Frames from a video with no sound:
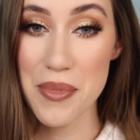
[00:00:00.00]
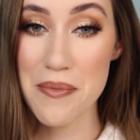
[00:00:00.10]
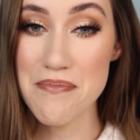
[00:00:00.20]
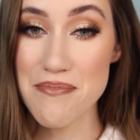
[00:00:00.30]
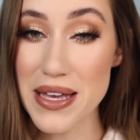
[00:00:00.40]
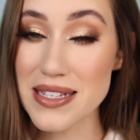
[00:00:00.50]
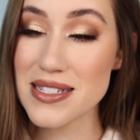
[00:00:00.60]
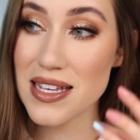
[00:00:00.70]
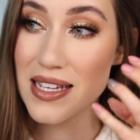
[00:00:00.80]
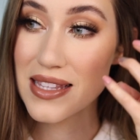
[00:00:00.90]
but
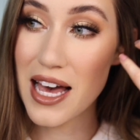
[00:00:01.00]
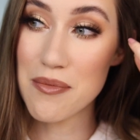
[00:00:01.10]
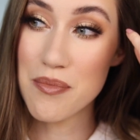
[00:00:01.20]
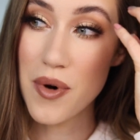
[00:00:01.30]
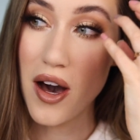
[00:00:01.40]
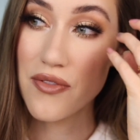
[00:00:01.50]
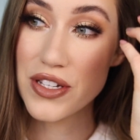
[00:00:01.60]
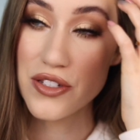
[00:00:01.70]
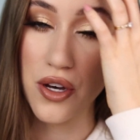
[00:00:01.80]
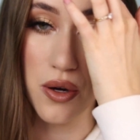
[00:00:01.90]
mixing that
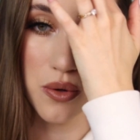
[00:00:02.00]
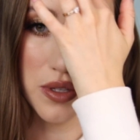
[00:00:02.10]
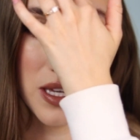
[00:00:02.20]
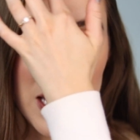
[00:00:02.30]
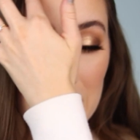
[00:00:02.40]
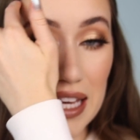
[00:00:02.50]
mauve-y tone